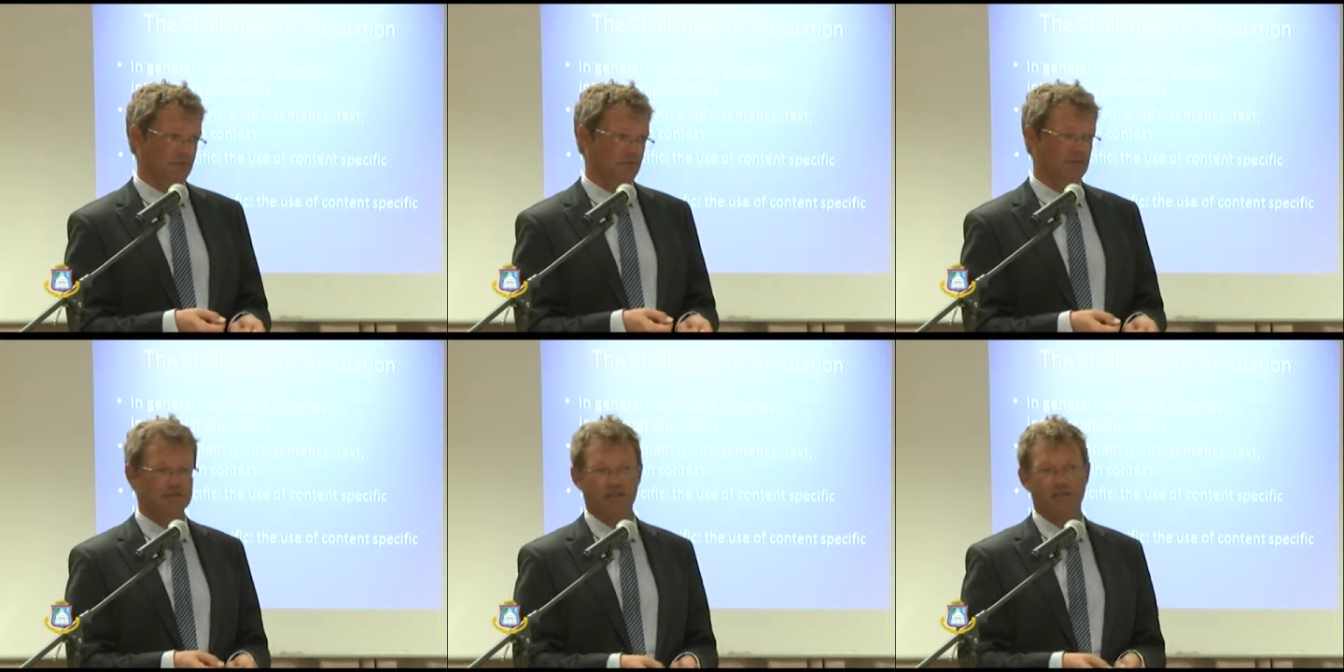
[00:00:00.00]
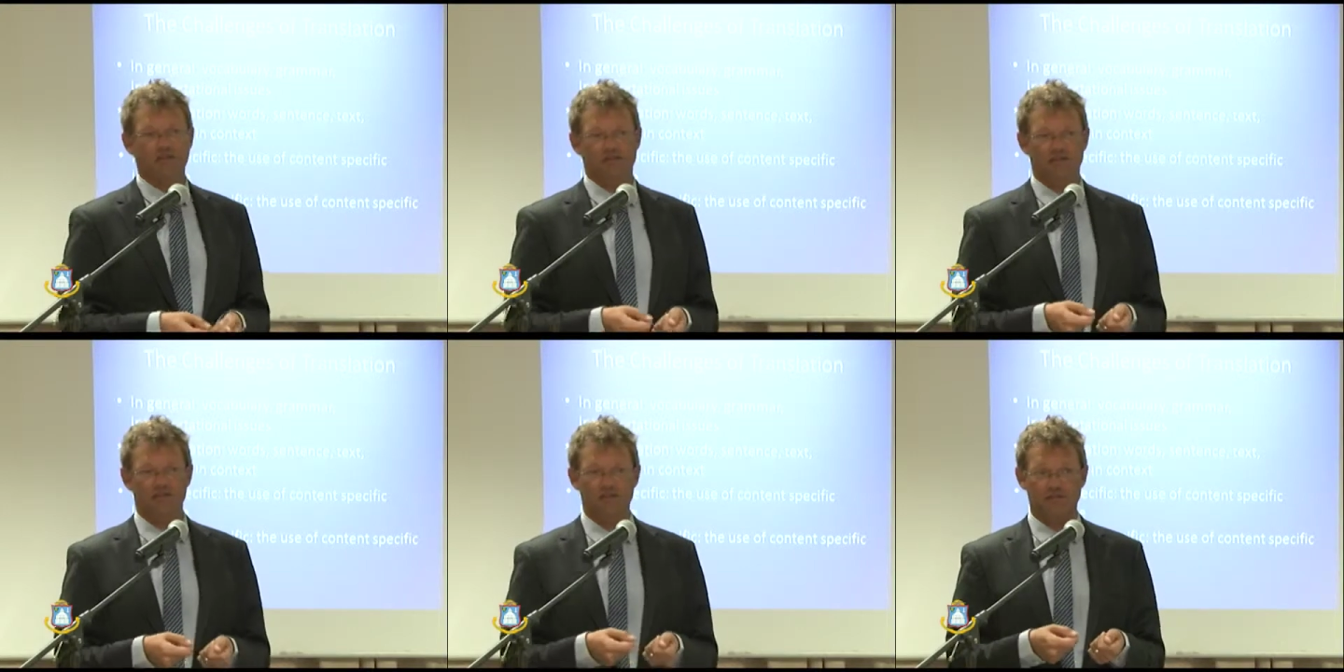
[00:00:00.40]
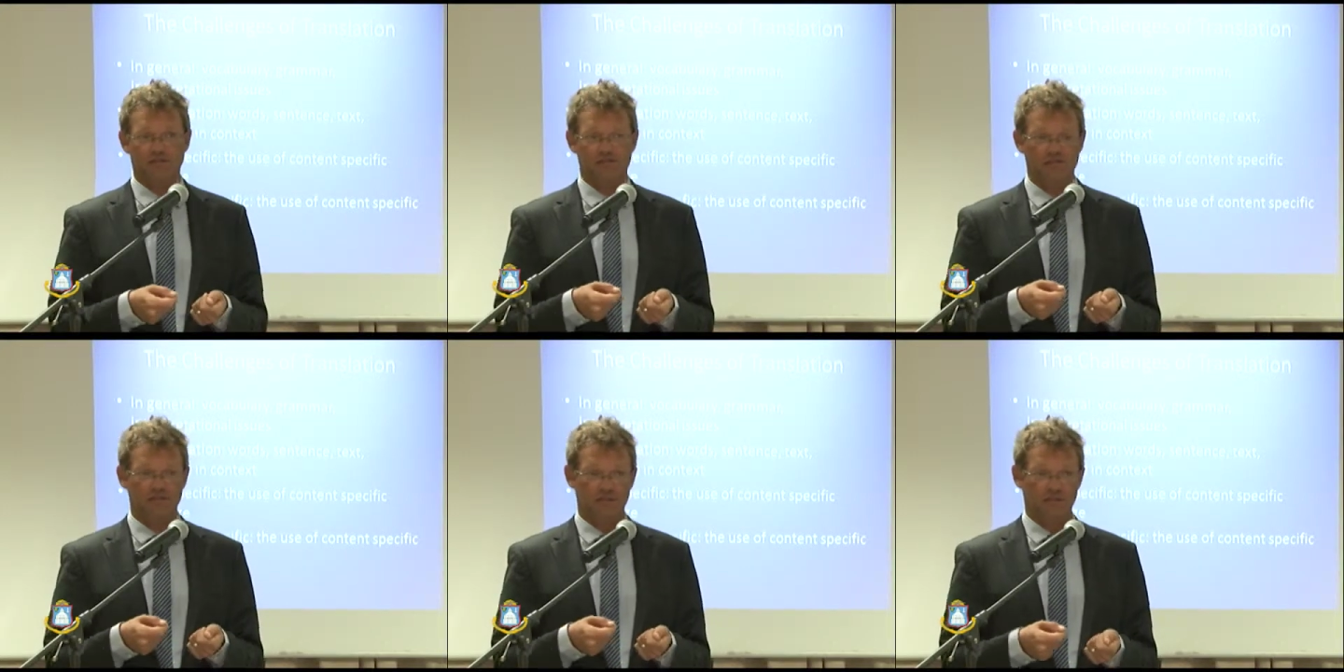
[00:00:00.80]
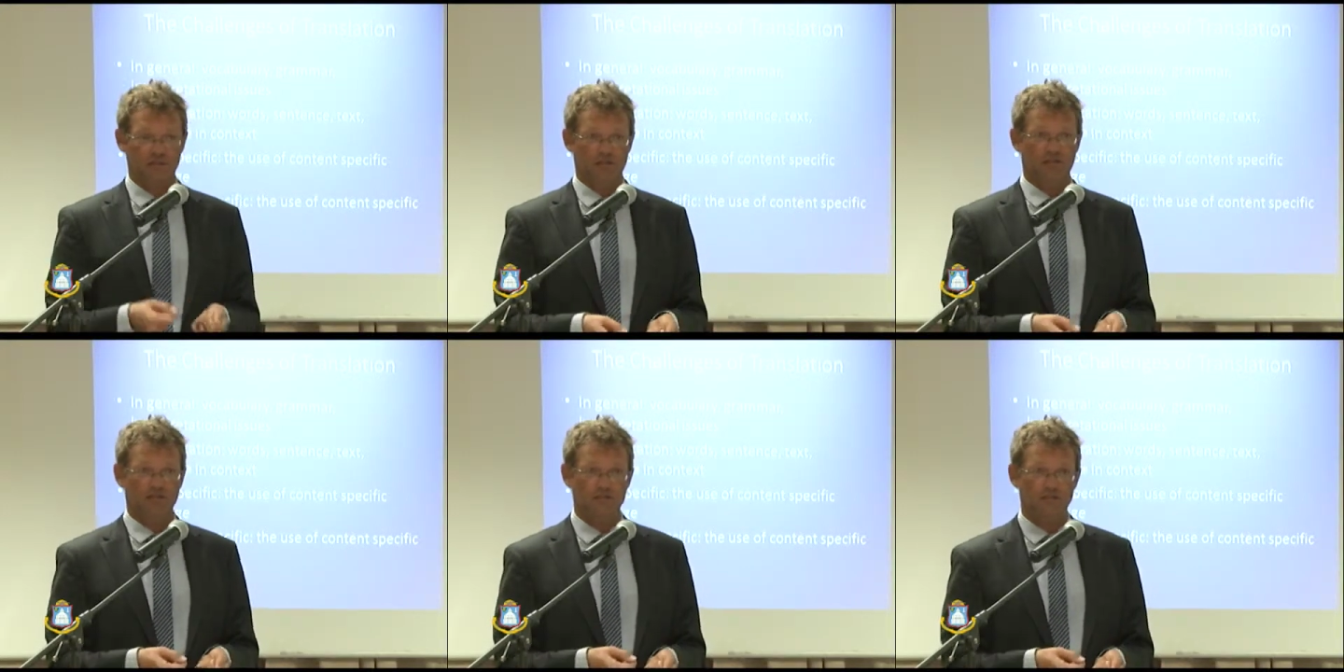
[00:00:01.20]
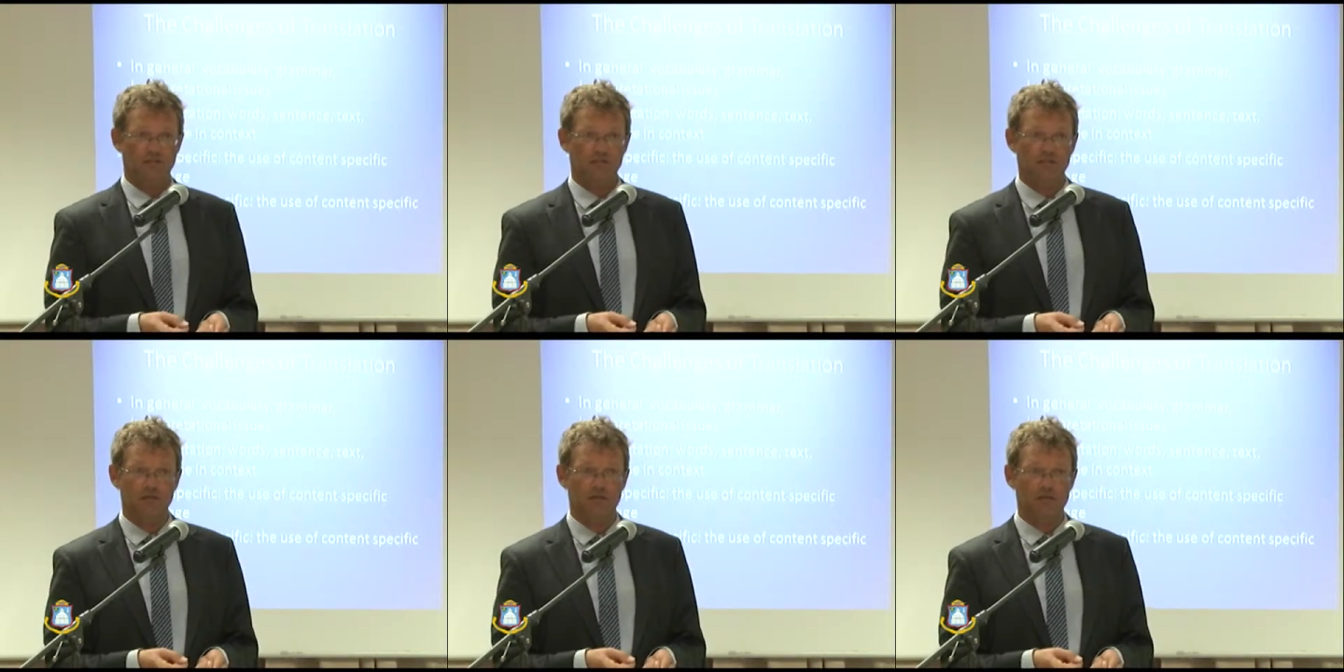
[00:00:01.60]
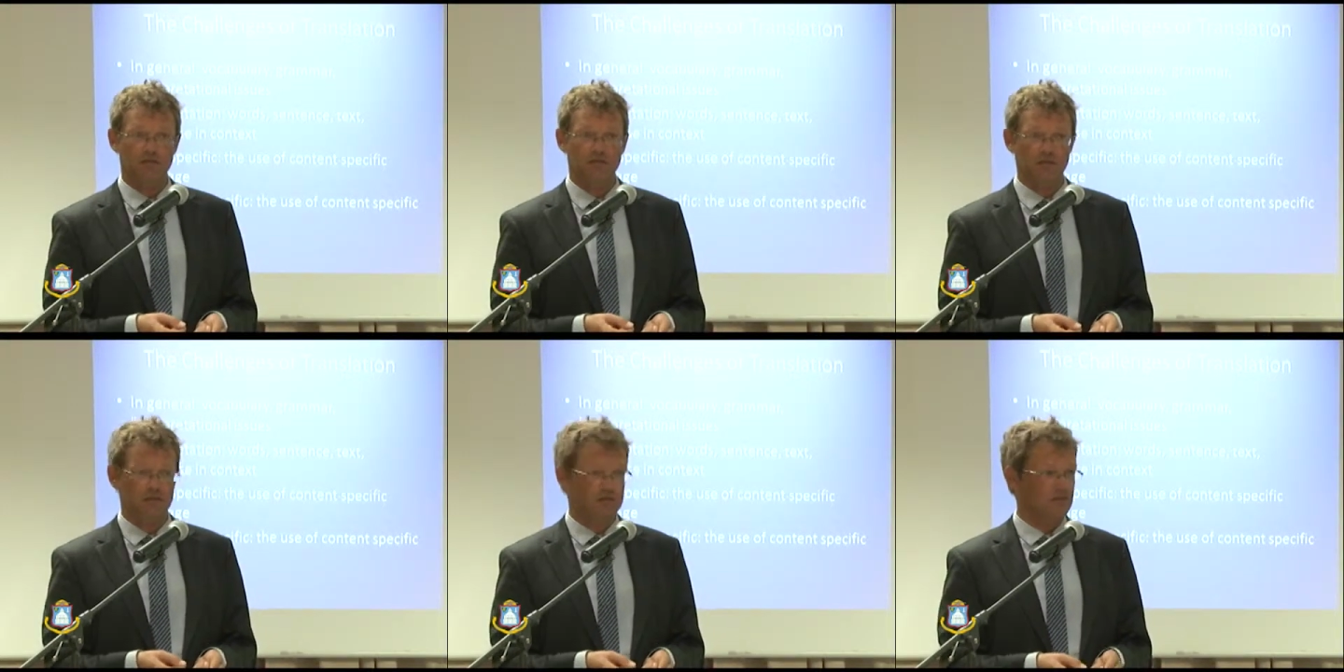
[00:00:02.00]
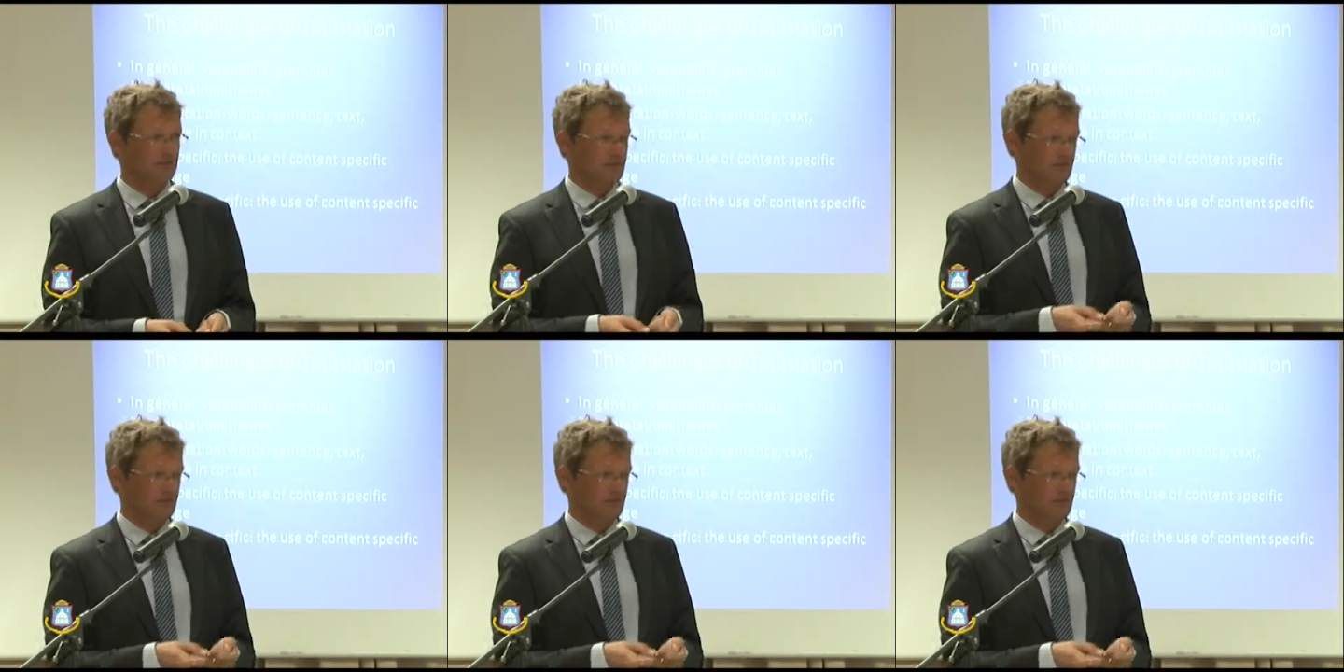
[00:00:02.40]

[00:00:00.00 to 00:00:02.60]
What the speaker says: It exists in the European Union.